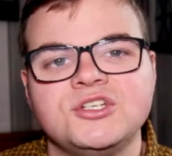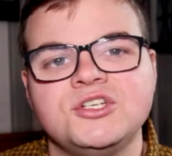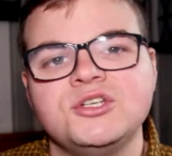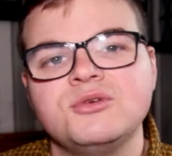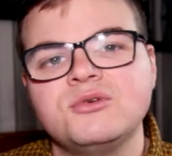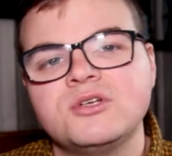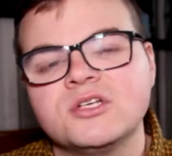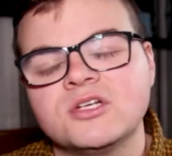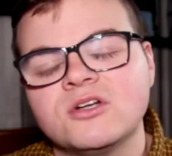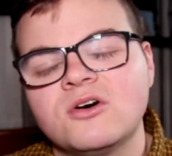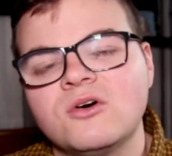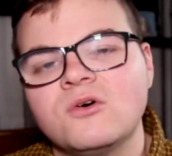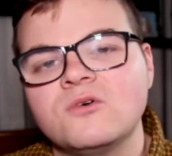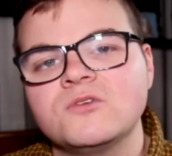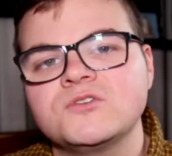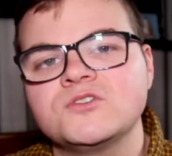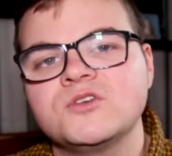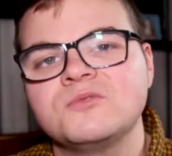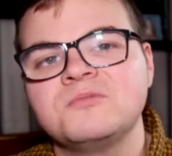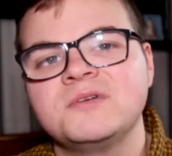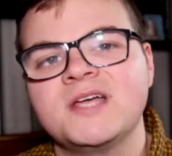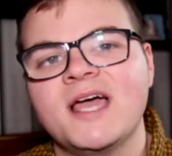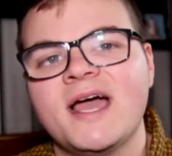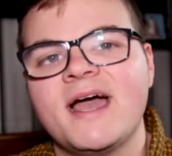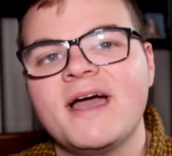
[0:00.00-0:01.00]
you can
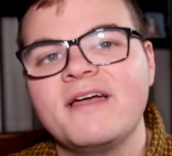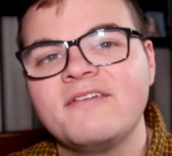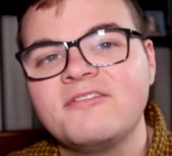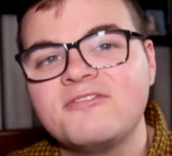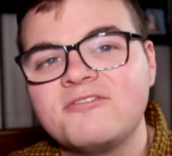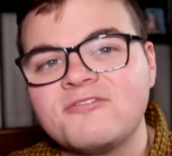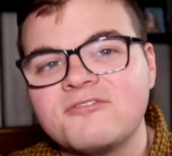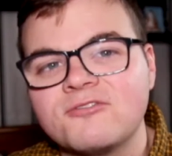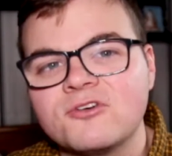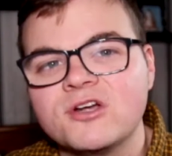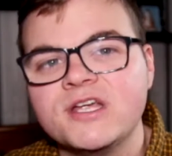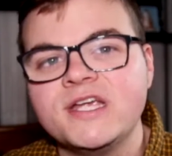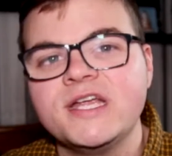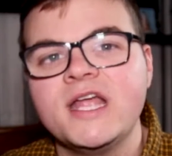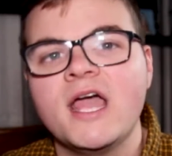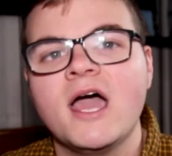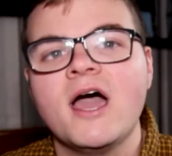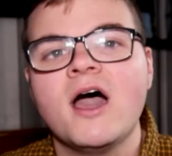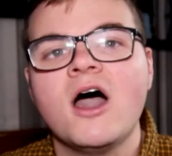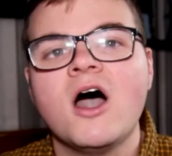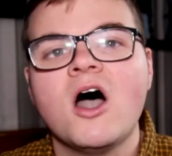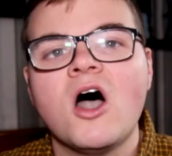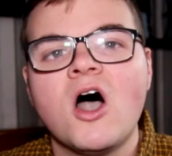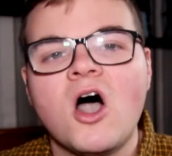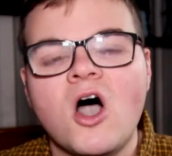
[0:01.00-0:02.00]
also get a free
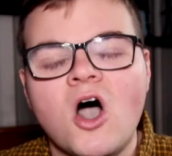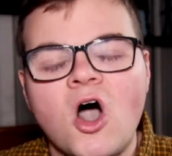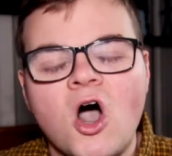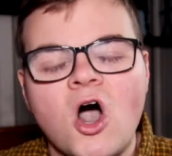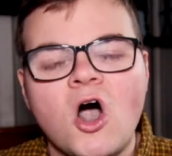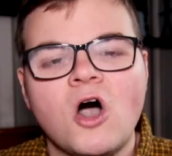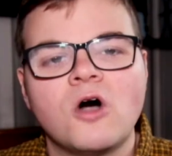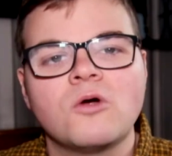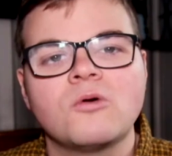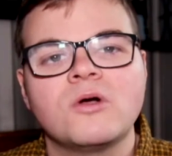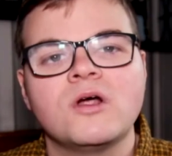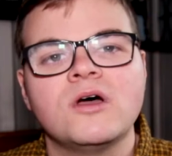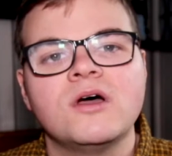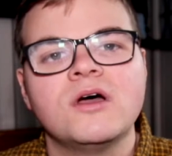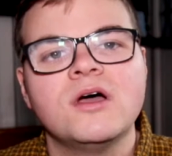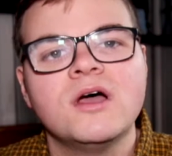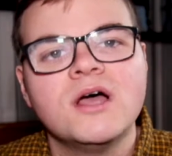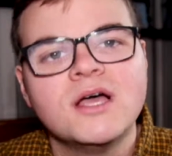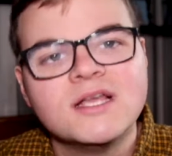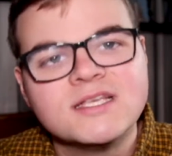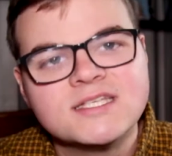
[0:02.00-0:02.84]
horror